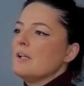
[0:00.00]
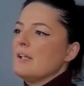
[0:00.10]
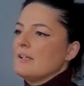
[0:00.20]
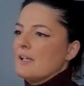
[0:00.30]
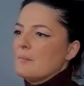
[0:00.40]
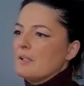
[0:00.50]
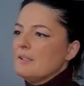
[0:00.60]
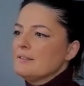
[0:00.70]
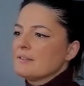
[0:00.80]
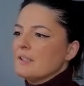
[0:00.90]
gonna enable
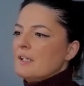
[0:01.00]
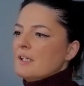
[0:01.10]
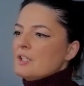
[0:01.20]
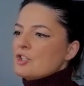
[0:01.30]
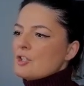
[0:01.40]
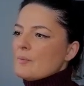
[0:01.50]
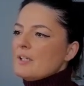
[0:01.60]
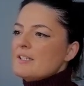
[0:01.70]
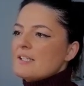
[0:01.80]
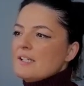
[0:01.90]
it. So I'm
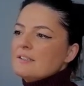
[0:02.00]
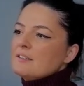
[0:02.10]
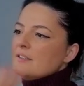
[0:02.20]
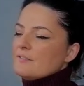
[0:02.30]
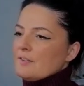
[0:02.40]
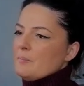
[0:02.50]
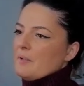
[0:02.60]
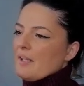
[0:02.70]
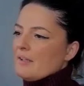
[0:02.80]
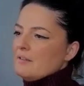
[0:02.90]
gonna select the free
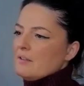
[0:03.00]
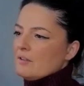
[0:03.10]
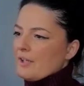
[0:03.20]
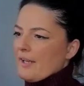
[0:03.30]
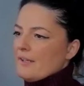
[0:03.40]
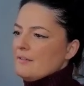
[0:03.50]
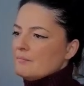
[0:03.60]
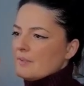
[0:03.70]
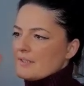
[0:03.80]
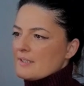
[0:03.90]
plan, okay?
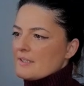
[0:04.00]
As